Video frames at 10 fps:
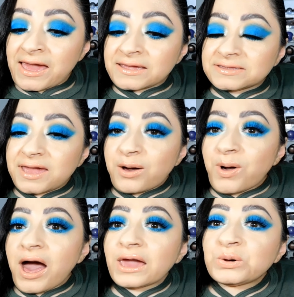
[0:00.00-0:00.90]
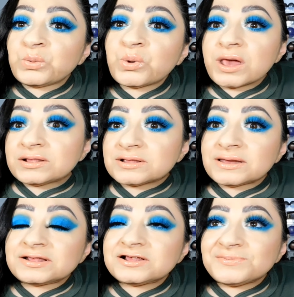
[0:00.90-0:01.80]
Now I was
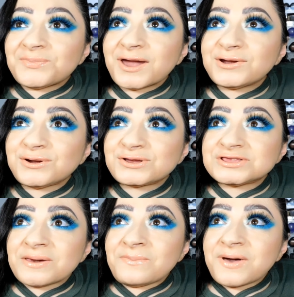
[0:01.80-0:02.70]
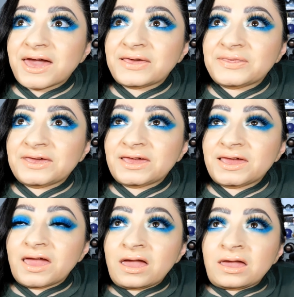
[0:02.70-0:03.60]
inspired by
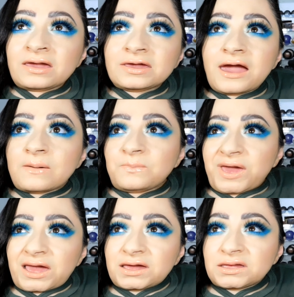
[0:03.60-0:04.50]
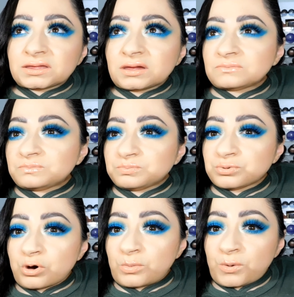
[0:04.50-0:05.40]
the campaign
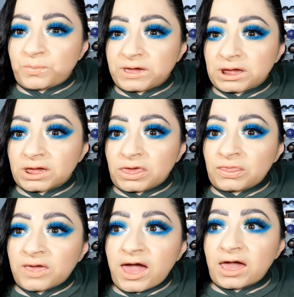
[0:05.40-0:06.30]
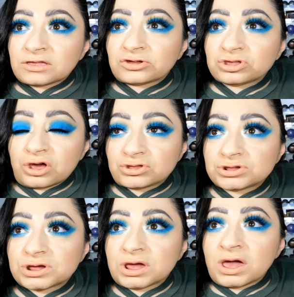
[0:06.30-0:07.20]
promo pic that
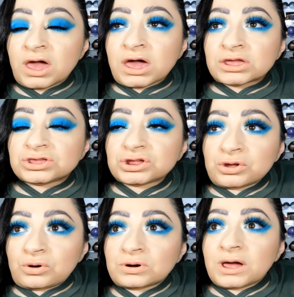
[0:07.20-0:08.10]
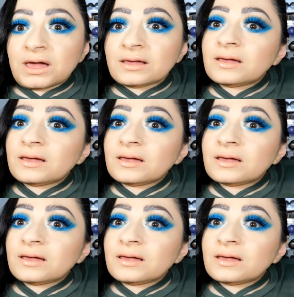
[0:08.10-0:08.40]
Natasha Denona